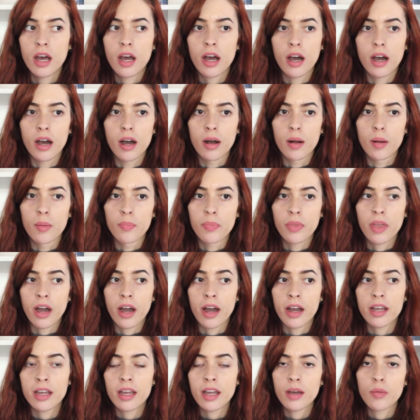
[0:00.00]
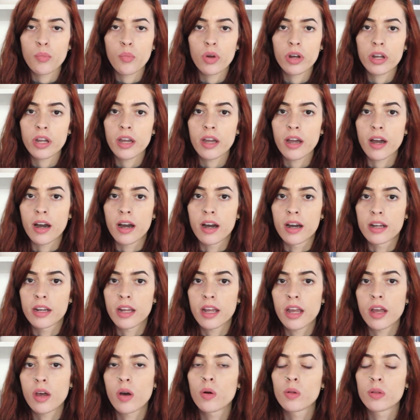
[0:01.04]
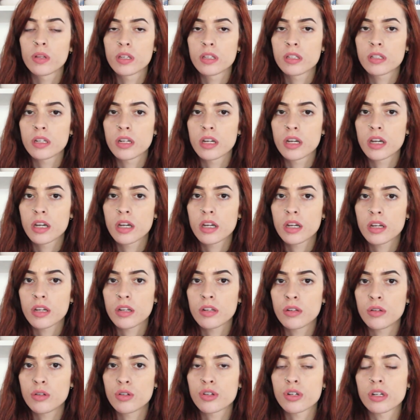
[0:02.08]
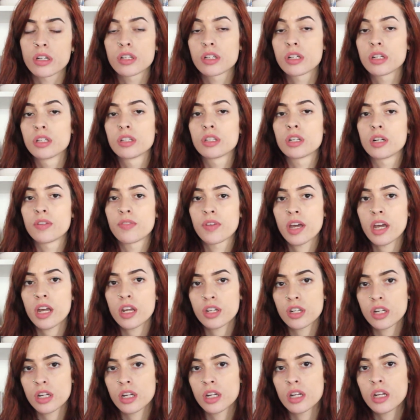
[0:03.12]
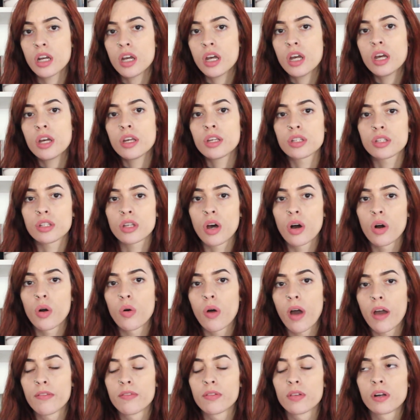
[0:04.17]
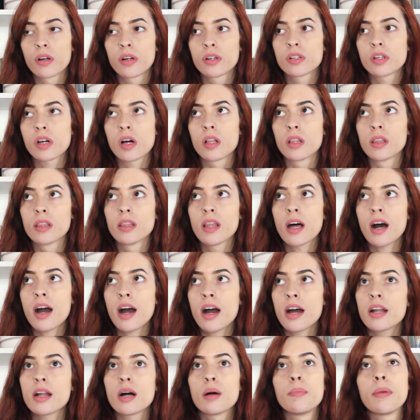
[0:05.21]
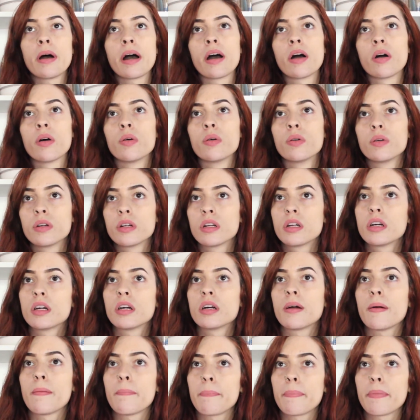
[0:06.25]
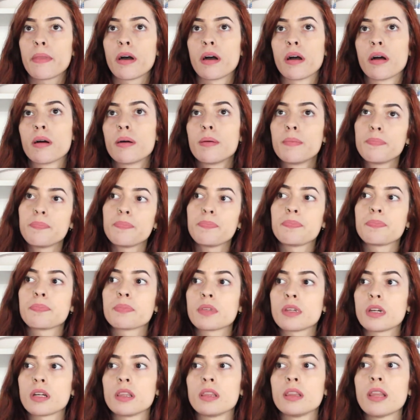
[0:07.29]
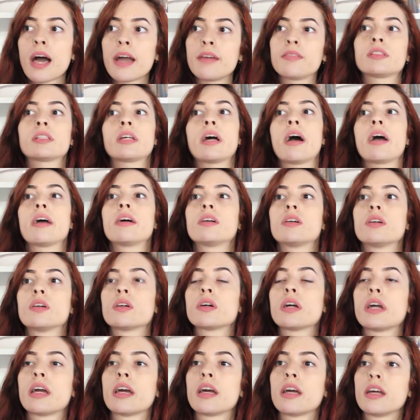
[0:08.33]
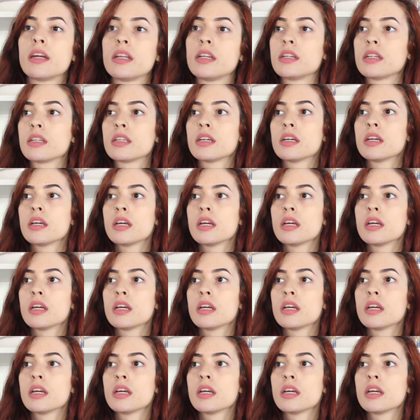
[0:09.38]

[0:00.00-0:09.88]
I am working on a holistic nutrition certification, so I've learned a lot about lifestyle and